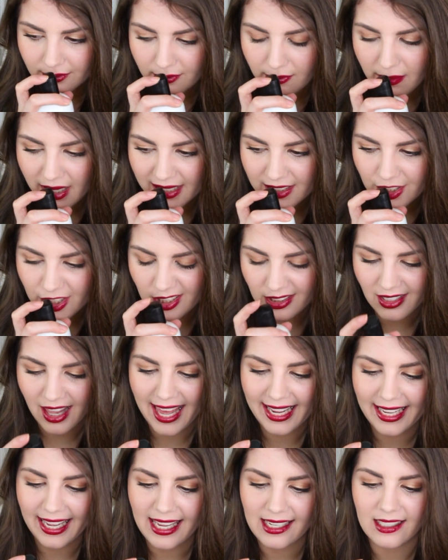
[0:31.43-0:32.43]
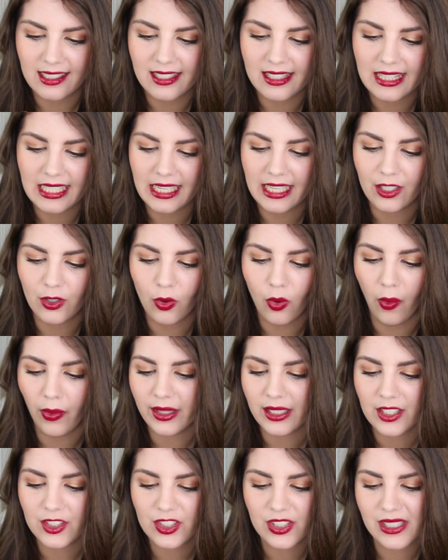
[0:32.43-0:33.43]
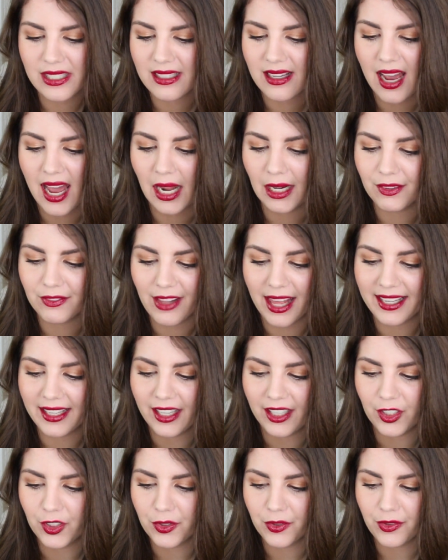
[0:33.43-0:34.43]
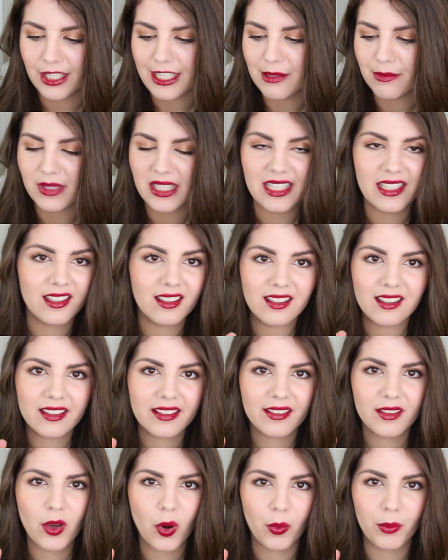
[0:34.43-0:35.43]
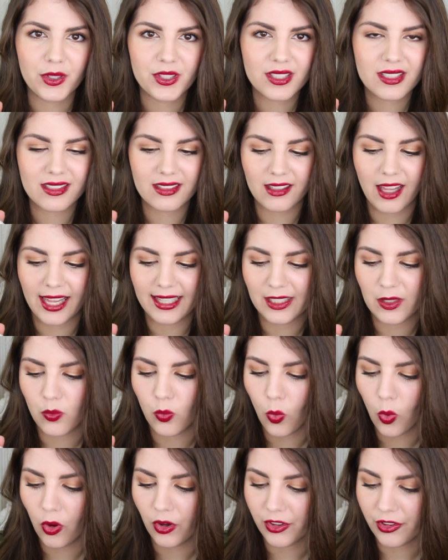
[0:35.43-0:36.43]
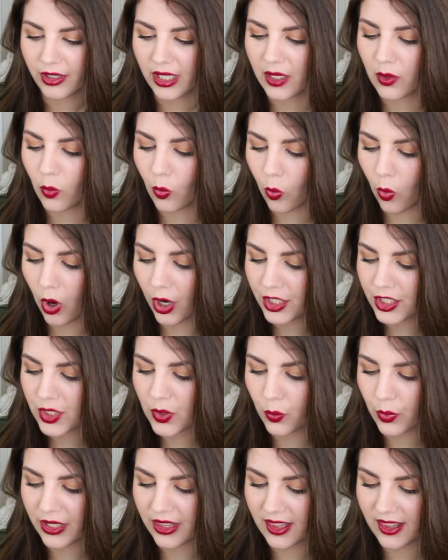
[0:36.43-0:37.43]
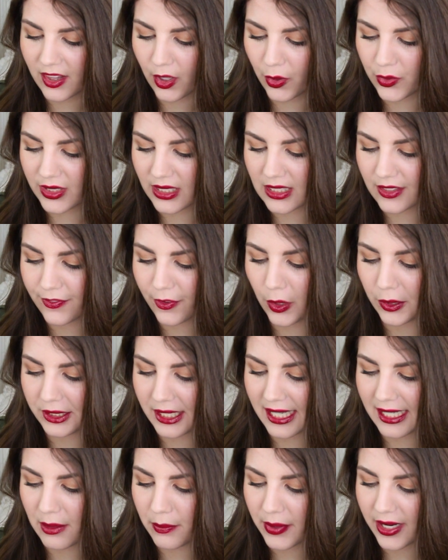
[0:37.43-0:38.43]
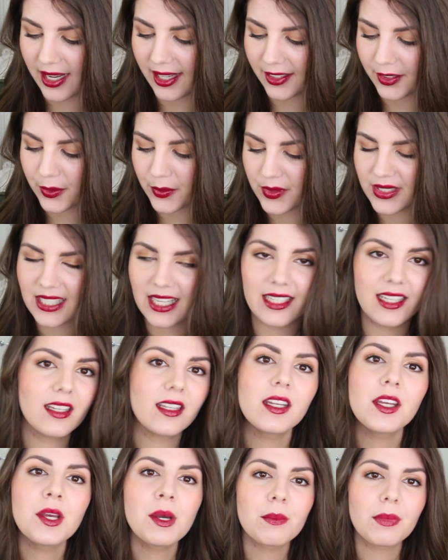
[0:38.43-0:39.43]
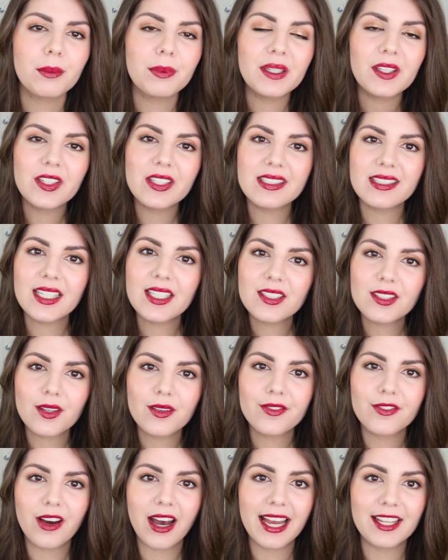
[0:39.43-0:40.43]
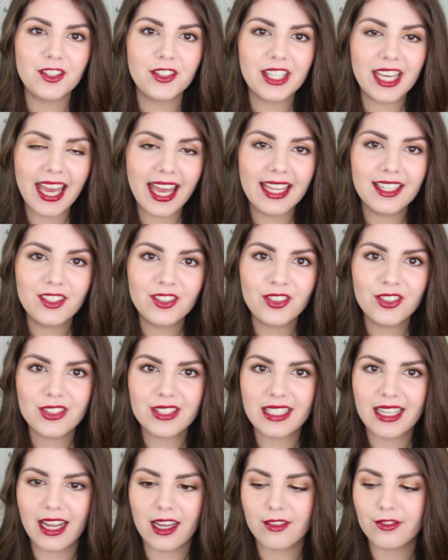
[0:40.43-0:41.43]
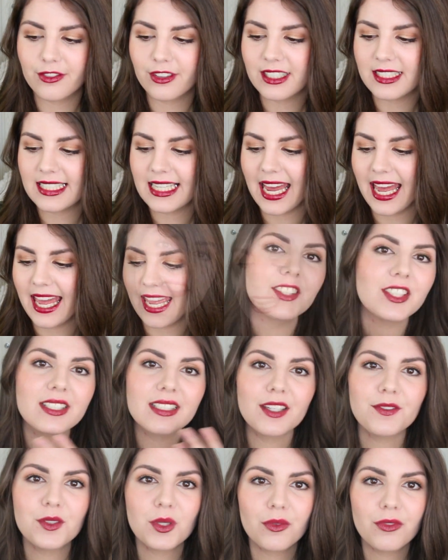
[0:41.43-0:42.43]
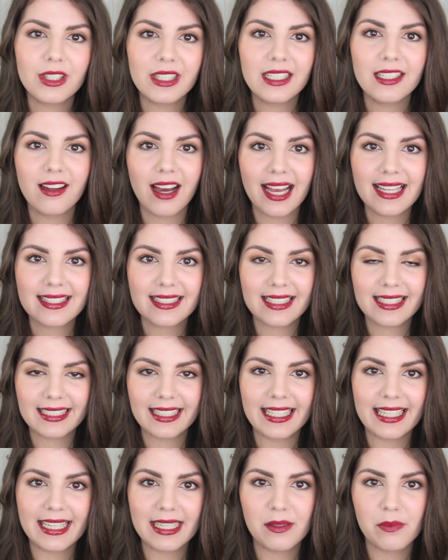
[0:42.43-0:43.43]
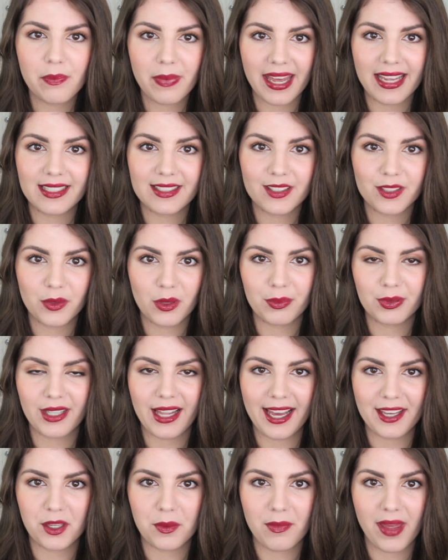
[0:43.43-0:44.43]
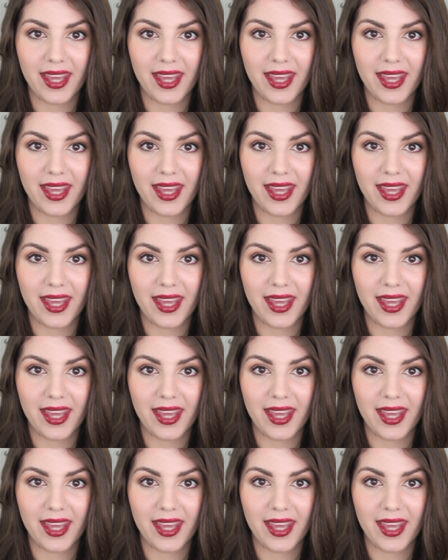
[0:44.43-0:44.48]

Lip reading: much like anything at all, and it's just kind of like a creamy, almost slightly watery wash with those exfoliating particles in it. But because they're so fine, you can use it every day. It just gives you a really nice clean base to apply your